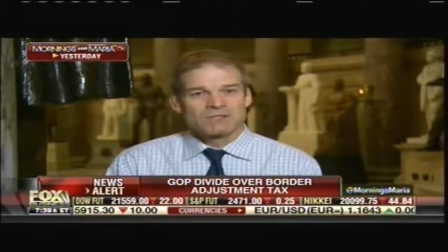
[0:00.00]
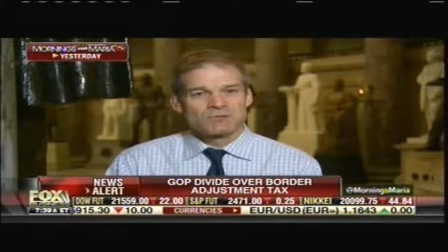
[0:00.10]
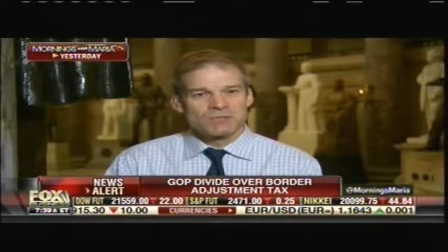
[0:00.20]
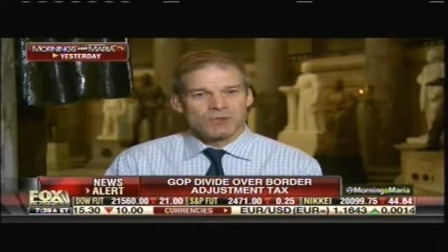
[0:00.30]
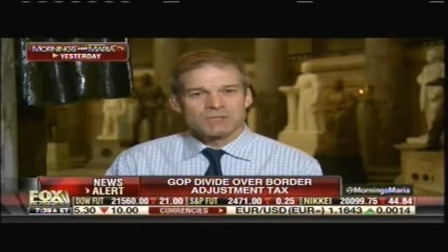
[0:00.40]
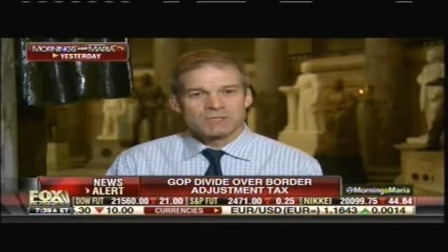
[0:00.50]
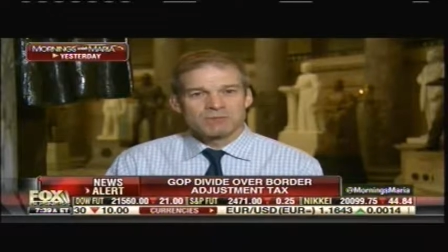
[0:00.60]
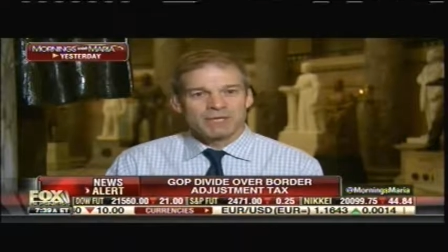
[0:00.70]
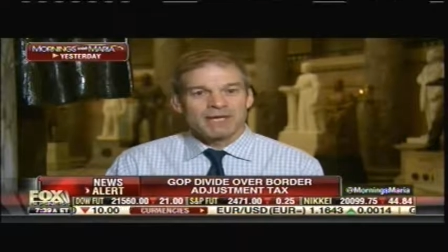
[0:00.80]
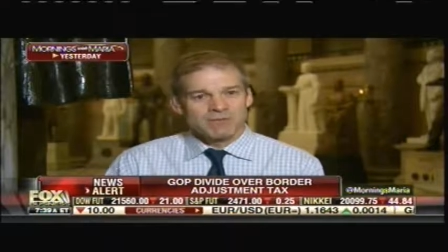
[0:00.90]
So show us
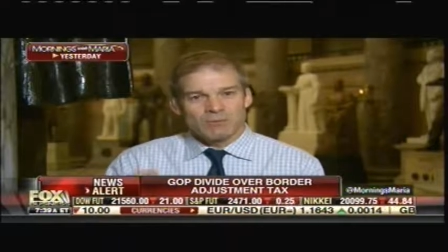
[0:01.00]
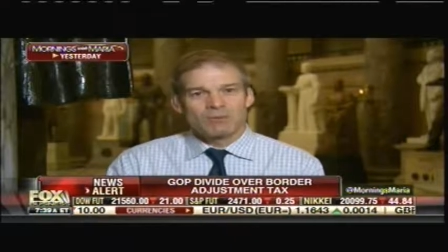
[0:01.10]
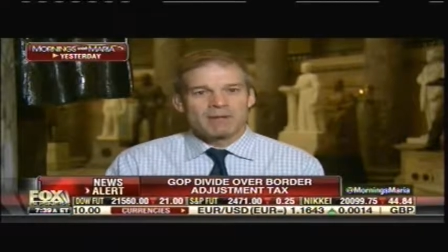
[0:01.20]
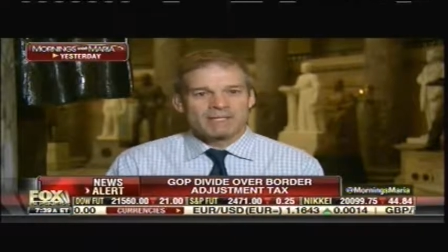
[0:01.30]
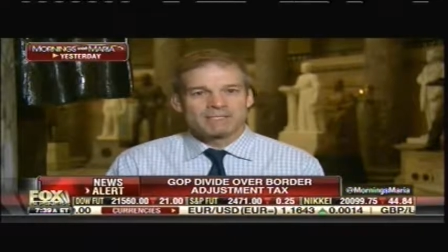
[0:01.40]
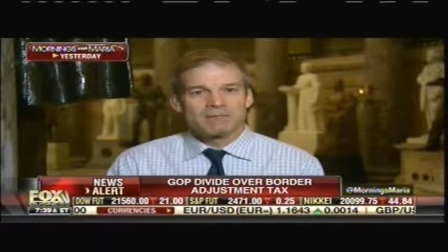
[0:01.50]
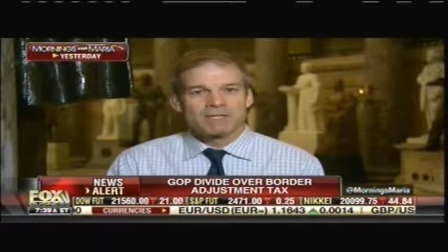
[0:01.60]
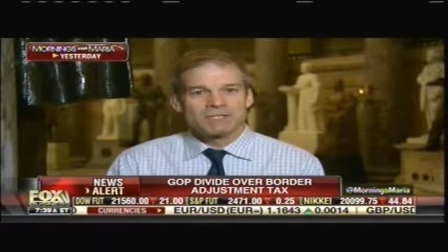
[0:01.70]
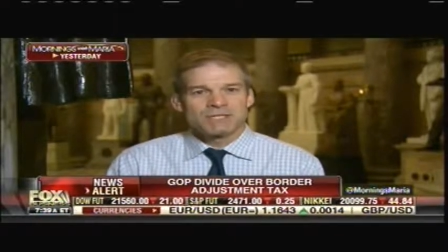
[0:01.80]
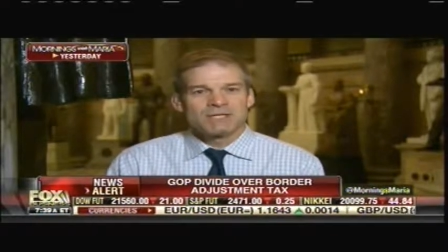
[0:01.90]
the plan, then we'll pass the
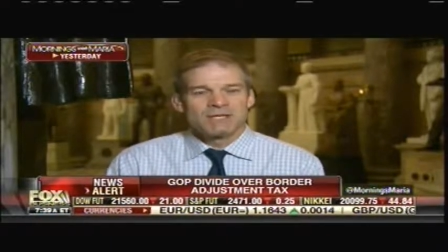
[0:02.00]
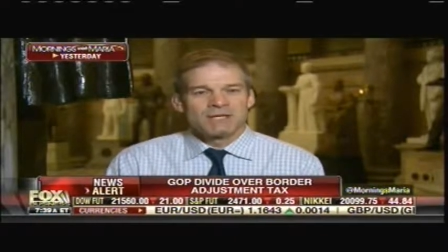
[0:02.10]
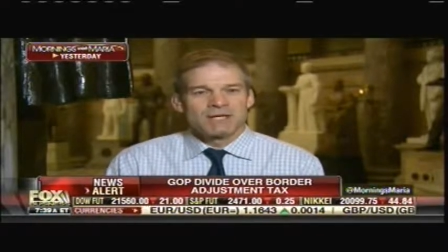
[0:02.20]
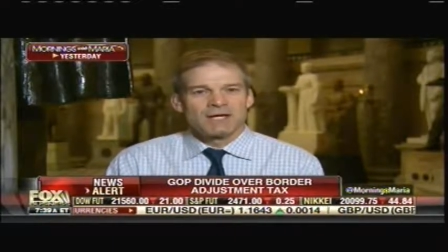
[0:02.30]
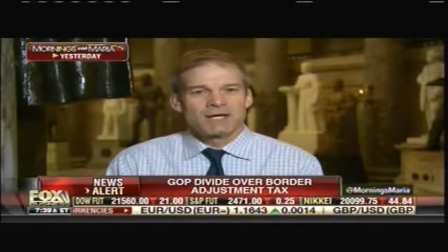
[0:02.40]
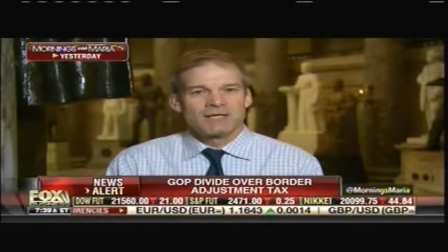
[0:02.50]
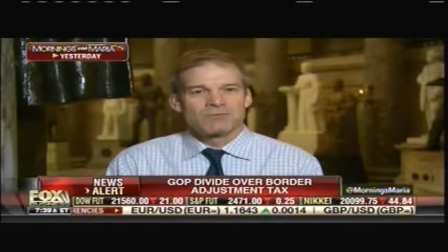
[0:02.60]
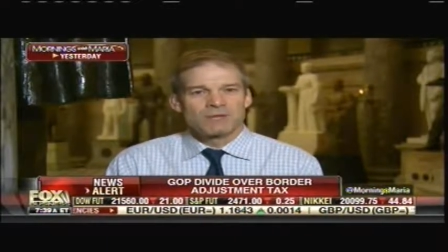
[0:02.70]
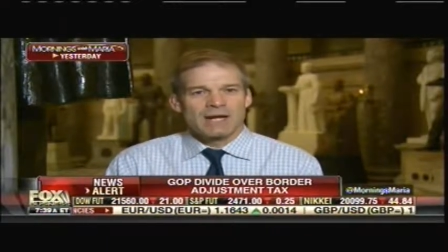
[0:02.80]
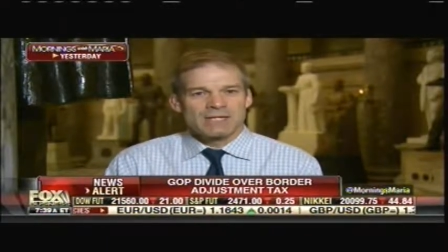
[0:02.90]
budget uh,
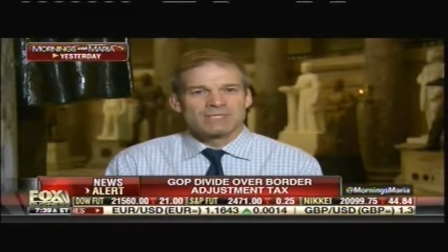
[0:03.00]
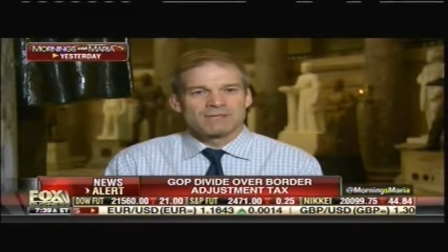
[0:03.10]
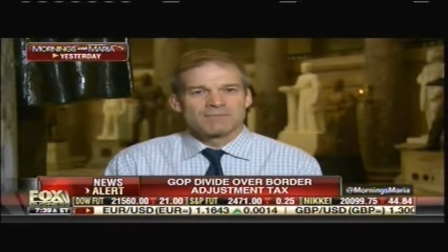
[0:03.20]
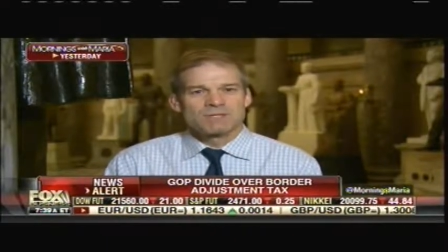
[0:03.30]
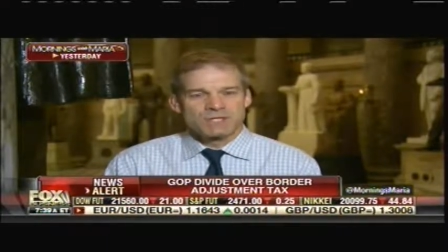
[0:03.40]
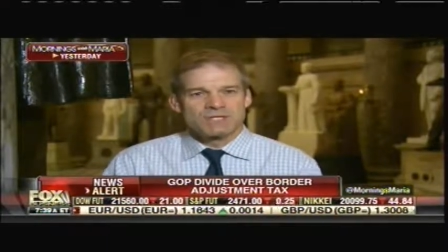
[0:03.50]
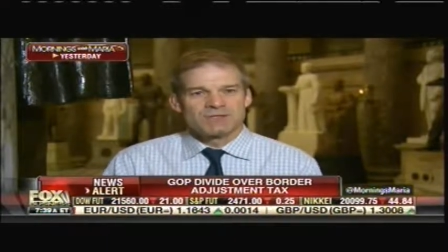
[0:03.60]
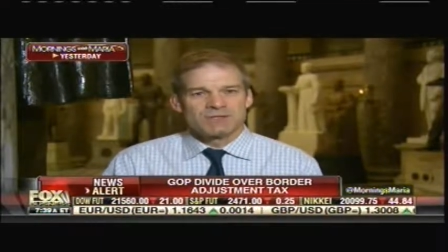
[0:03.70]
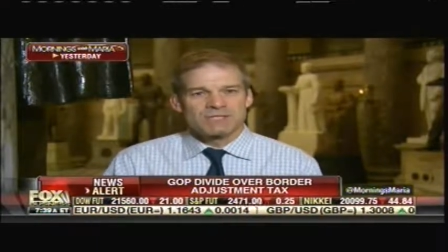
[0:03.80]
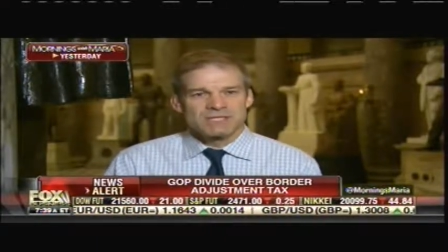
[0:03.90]
if we're actually
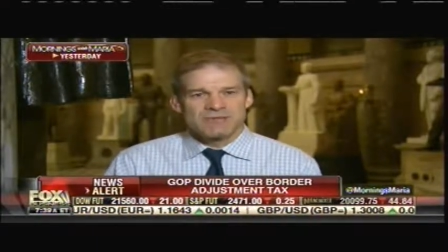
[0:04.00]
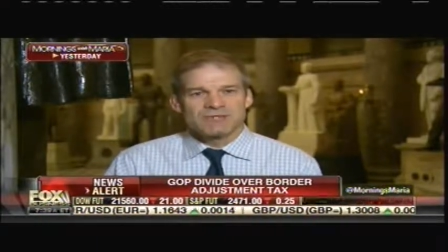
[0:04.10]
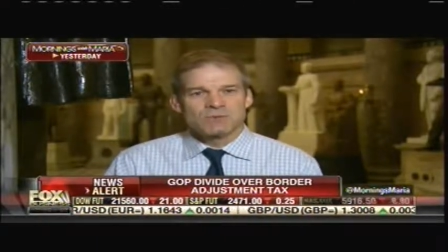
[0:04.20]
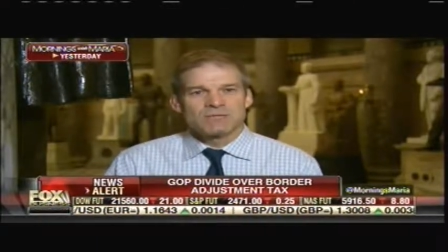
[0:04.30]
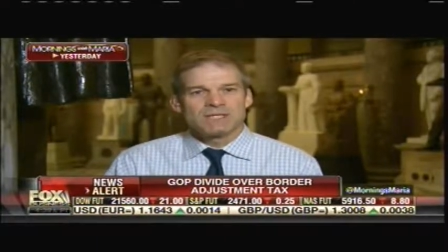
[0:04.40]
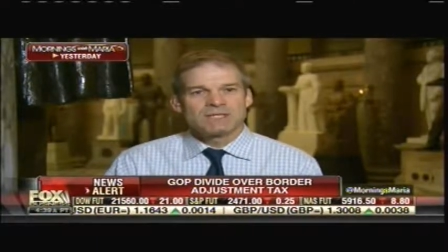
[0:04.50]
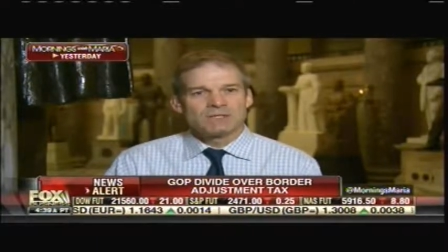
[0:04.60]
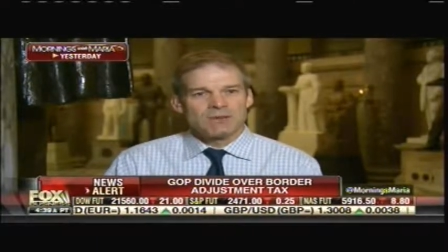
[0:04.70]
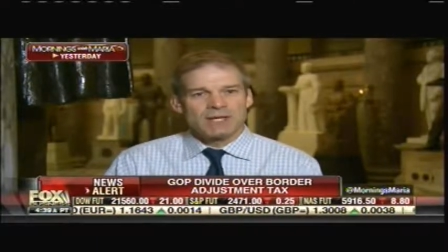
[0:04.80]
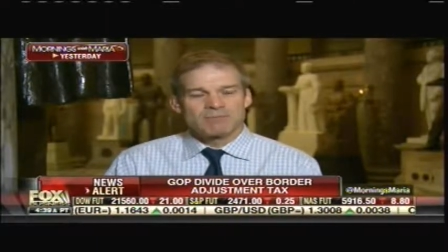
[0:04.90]
achieving the savings we need
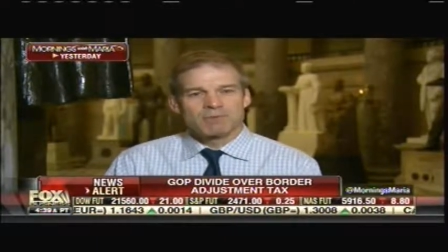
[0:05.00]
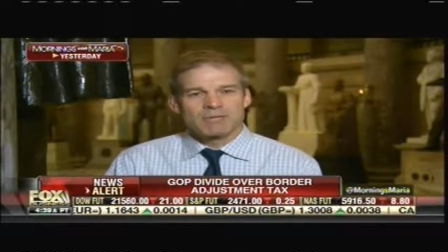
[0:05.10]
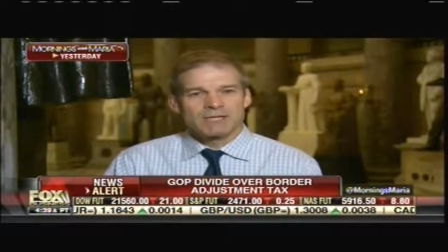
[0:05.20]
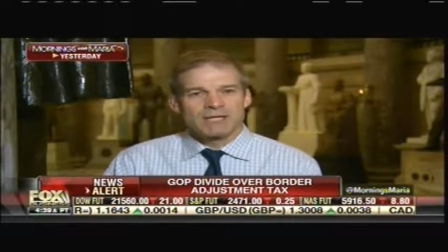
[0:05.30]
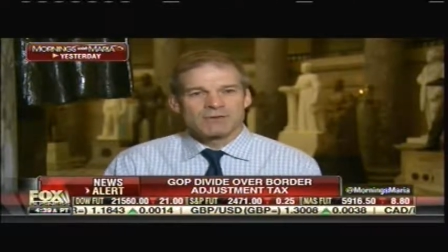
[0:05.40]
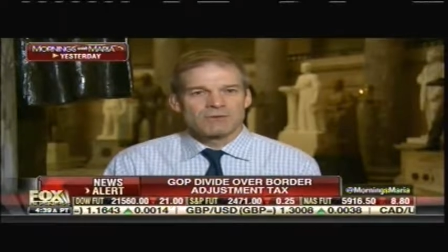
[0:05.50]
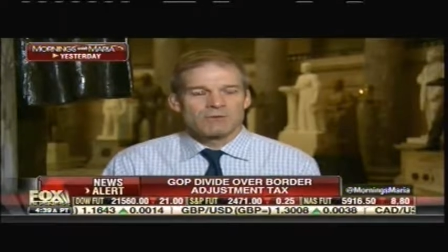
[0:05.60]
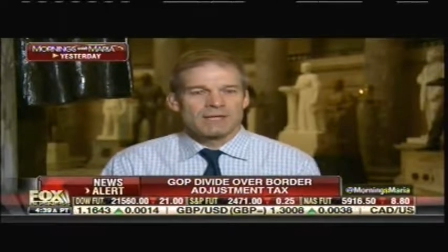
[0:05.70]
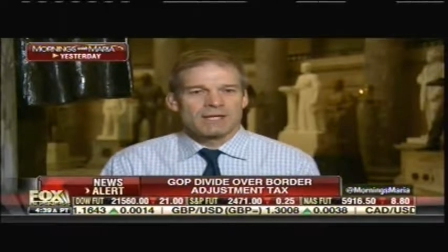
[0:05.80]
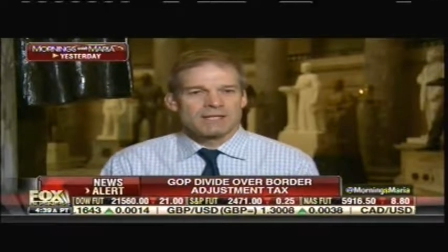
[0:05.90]
to and putting together
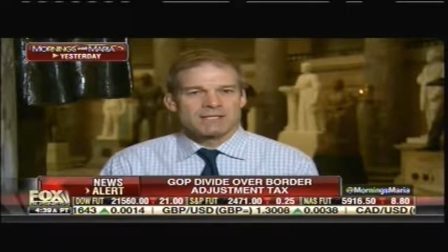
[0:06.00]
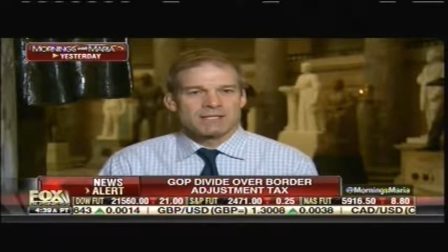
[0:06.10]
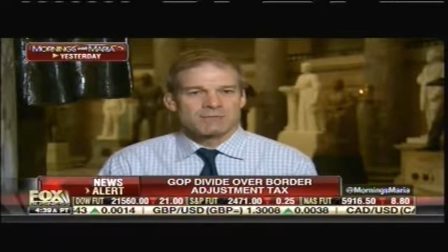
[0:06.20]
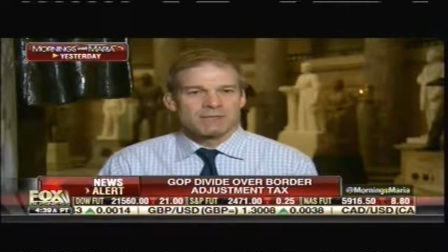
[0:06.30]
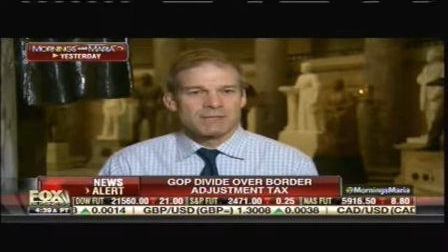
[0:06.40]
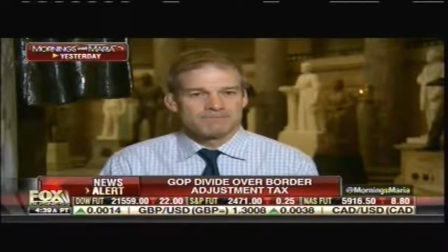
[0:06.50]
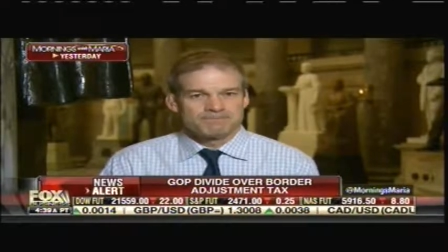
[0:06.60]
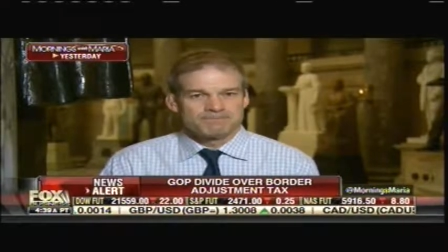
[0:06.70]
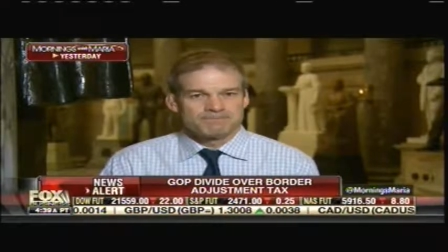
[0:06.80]
the right kind of tax plan. Well,